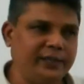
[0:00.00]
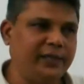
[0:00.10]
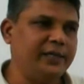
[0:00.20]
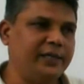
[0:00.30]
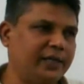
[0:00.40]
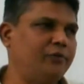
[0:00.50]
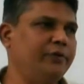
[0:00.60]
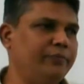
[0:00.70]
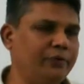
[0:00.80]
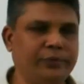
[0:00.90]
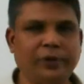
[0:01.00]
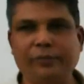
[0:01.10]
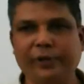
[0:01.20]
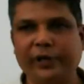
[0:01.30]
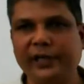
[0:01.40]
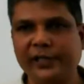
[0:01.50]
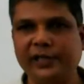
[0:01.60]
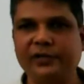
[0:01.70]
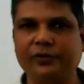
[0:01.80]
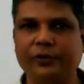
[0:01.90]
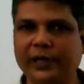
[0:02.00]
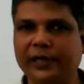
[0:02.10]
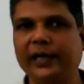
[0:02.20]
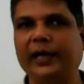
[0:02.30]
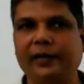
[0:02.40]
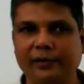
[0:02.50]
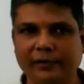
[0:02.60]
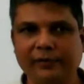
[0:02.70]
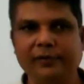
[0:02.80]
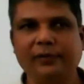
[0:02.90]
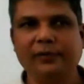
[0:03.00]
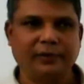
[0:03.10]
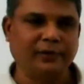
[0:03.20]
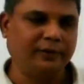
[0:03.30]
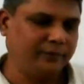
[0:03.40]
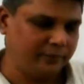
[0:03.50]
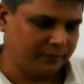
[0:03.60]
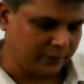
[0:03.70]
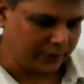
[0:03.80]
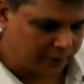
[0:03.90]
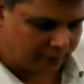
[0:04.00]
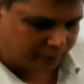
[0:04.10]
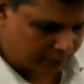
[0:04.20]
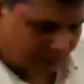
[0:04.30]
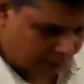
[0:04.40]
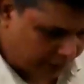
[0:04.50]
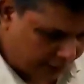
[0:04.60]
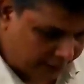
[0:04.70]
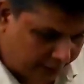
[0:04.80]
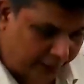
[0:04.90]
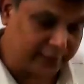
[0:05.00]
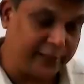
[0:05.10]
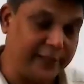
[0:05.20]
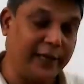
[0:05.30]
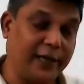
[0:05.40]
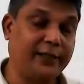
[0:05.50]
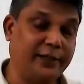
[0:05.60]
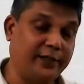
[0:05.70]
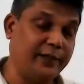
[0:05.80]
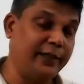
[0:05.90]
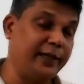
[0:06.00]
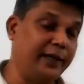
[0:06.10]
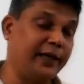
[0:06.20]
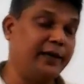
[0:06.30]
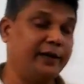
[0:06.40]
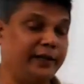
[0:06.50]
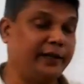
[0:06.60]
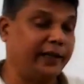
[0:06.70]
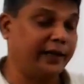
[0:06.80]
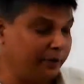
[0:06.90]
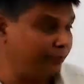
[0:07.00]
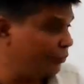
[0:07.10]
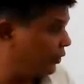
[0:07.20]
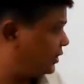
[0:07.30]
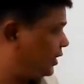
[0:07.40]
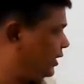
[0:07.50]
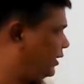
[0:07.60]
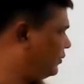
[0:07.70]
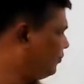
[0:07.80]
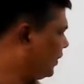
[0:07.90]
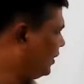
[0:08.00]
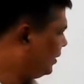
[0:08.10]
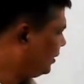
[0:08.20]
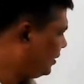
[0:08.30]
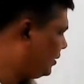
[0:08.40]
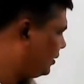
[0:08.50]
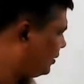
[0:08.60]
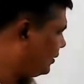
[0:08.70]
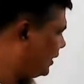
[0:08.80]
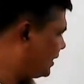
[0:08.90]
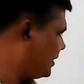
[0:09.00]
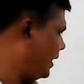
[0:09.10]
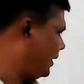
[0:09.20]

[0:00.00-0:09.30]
resilience, how to improve the community resilience so that they can, you know, take the next disaster. They can be more resilient. Next slide.